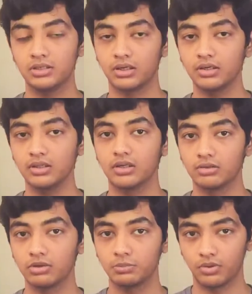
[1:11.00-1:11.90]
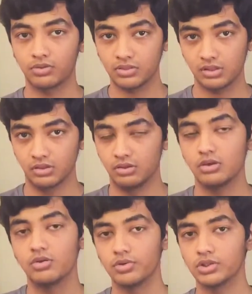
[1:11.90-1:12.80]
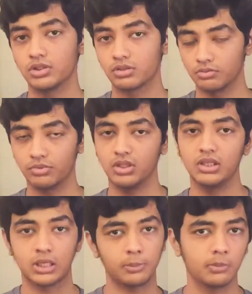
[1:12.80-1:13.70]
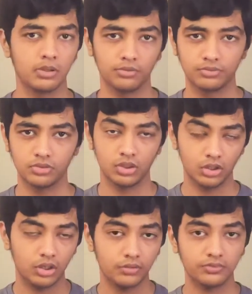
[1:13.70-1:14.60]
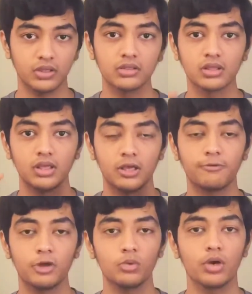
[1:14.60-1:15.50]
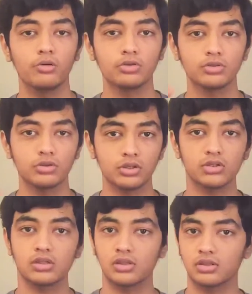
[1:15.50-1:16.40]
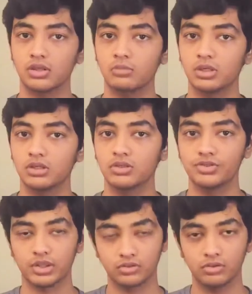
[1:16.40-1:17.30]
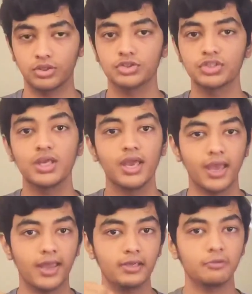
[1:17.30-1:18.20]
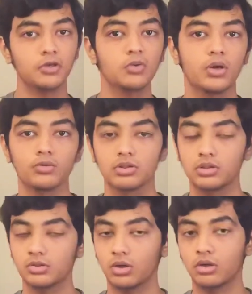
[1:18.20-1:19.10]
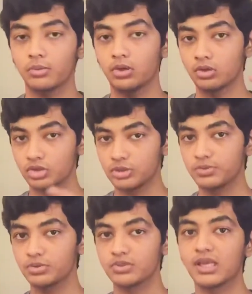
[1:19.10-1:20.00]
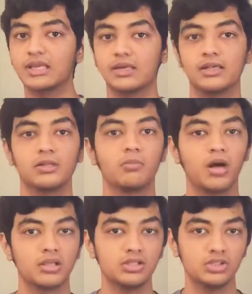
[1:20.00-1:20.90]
1300 processor, which is really capable of doing a lot of things. If I do have to say so, it's a 6nm technology, and if I do have to talk about the GPU, then it is Mali